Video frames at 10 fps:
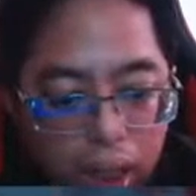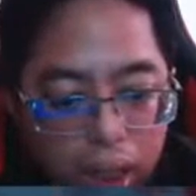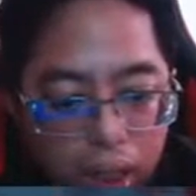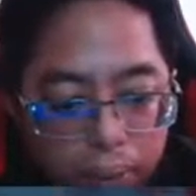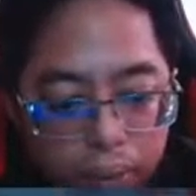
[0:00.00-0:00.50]

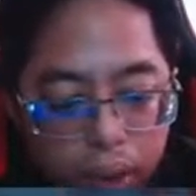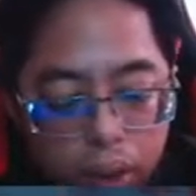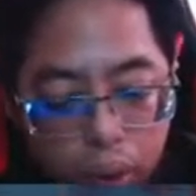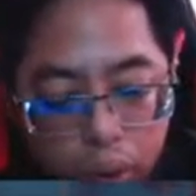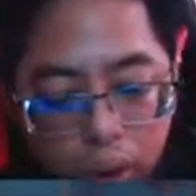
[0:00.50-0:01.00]
Okay,
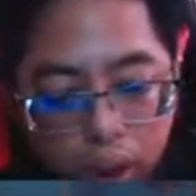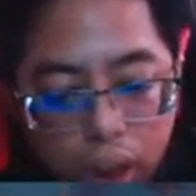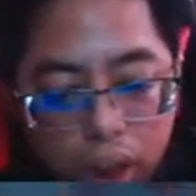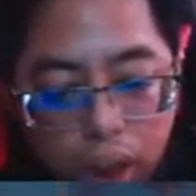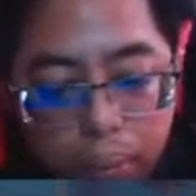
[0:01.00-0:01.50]
so
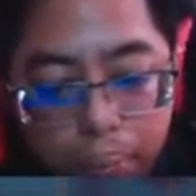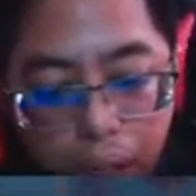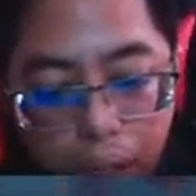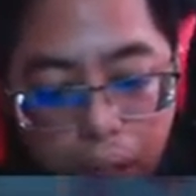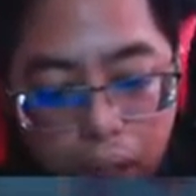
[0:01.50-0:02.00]
the
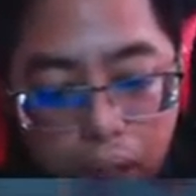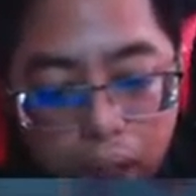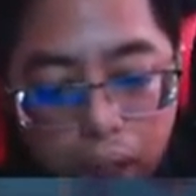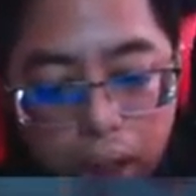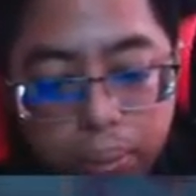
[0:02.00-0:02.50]
male
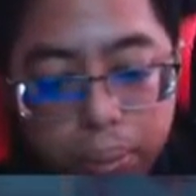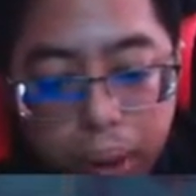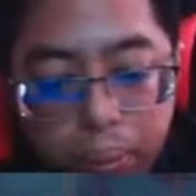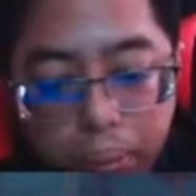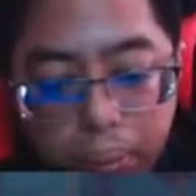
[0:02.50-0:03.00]

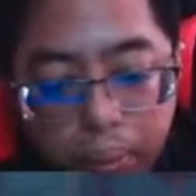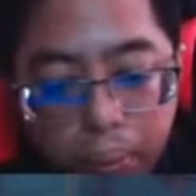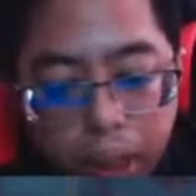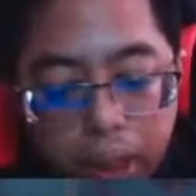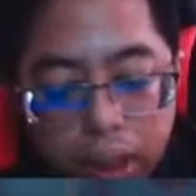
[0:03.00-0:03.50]
sperm
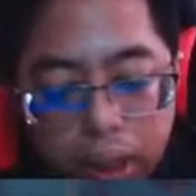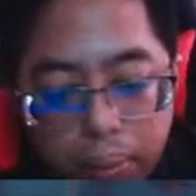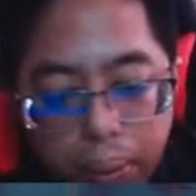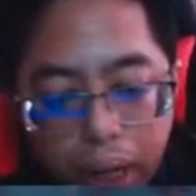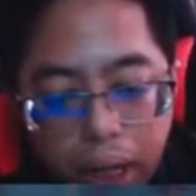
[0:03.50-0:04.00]
must
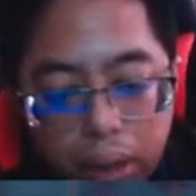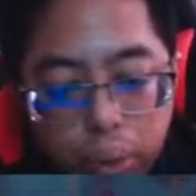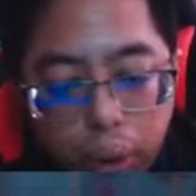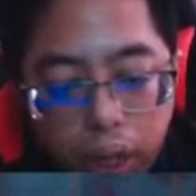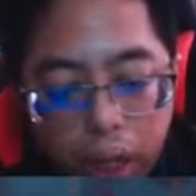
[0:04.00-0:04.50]
make its
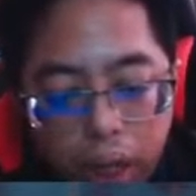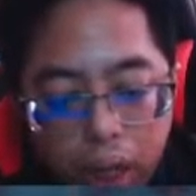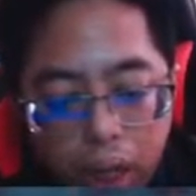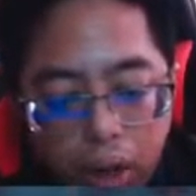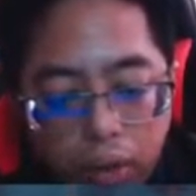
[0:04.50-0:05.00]
way
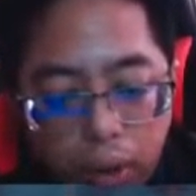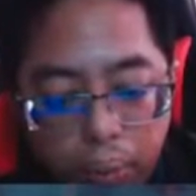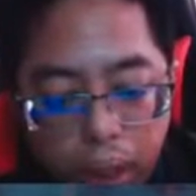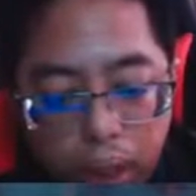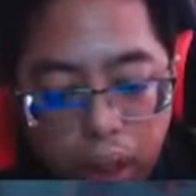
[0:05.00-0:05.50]
from
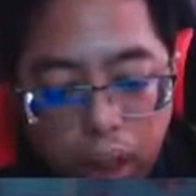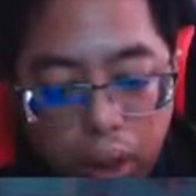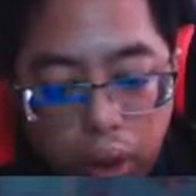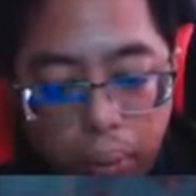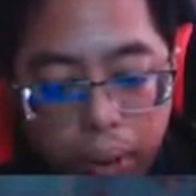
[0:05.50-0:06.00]
here,
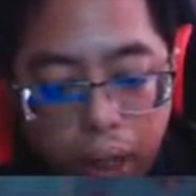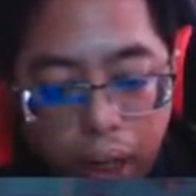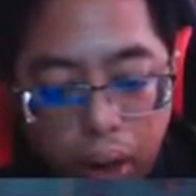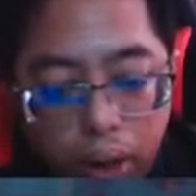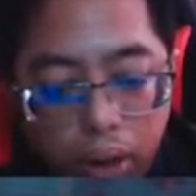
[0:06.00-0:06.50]
drop
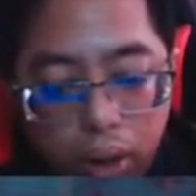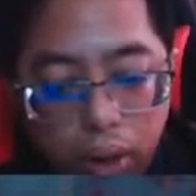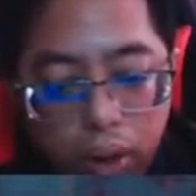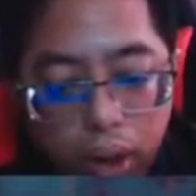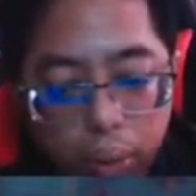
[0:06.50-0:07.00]
down
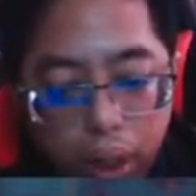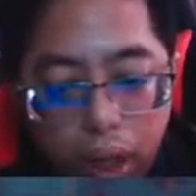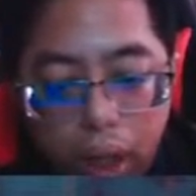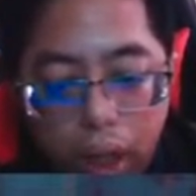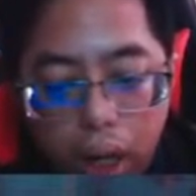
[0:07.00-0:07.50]
all the
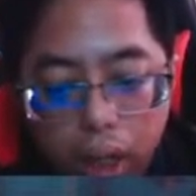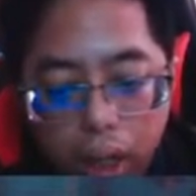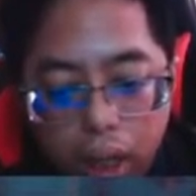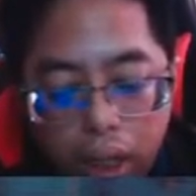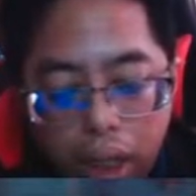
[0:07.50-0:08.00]
way,
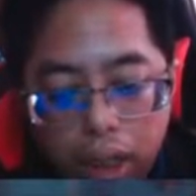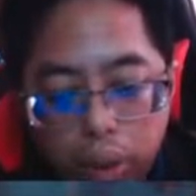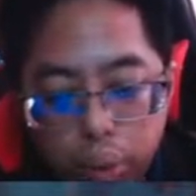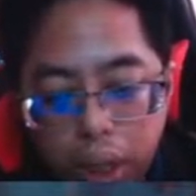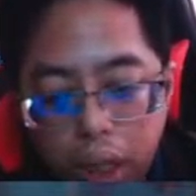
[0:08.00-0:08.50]
and then
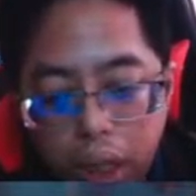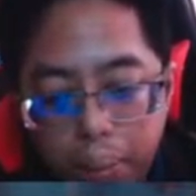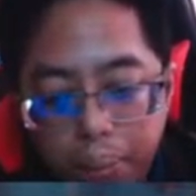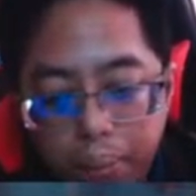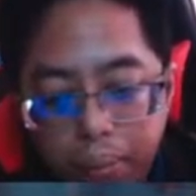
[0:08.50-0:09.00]

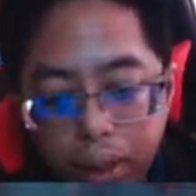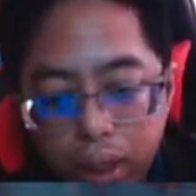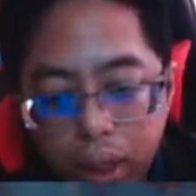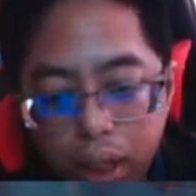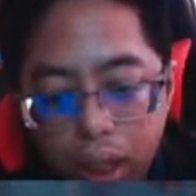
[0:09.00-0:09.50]
swim
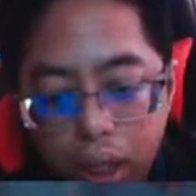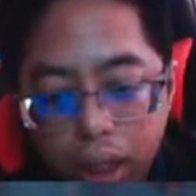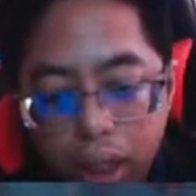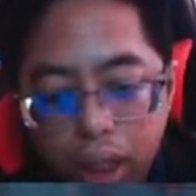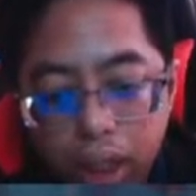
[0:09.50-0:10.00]

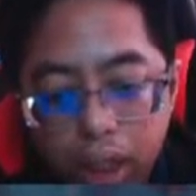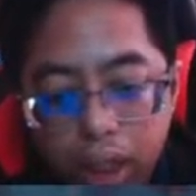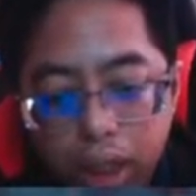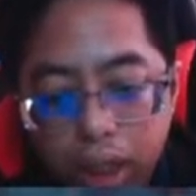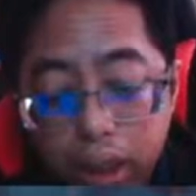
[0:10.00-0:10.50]
until it
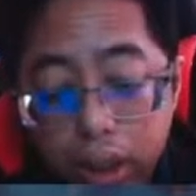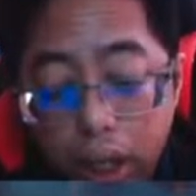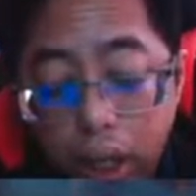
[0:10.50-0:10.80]
reaches